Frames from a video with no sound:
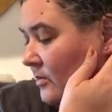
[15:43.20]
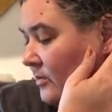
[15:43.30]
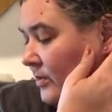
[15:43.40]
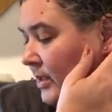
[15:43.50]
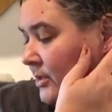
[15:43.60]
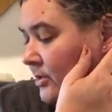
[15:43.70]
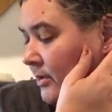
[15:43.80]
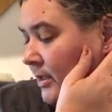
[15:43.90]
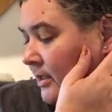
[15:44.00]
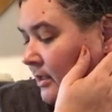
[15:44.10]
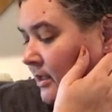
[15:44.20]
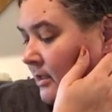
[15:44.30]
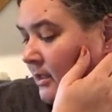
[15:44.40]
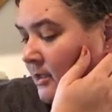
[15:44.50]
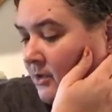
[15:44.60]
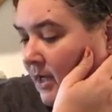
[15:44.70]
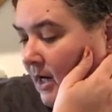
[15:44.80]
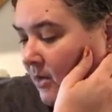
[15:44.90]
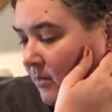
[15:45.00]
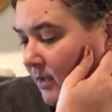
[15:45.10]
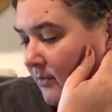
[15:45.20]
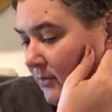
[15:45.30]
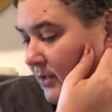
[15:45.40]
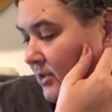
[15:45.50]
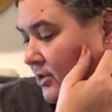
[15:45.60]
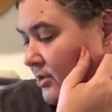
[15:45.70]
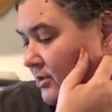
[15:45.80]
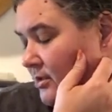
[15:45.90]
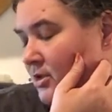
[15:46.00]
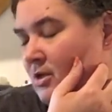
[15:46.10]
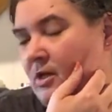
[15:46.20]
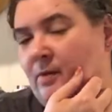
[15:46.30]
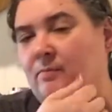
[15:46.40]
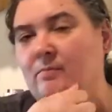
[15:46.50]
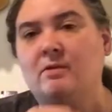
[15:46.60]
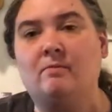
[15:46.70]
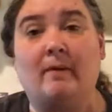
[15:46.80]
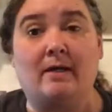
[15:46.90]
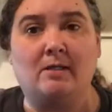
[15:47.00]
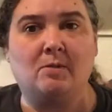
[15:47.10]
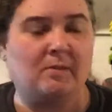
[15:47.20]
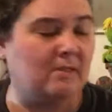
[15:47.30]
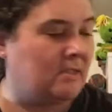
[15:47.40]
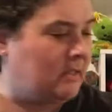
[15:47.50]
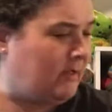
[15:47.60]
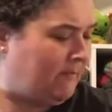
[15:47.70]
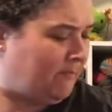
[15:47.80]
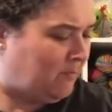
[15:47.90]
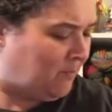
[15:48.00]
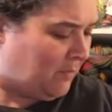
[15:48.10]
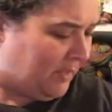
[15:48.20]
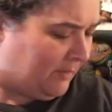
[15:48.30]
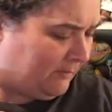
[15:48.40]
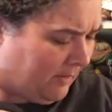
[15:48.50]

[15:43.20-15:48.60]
be doing another cowl when I finish Gems, my husband's. But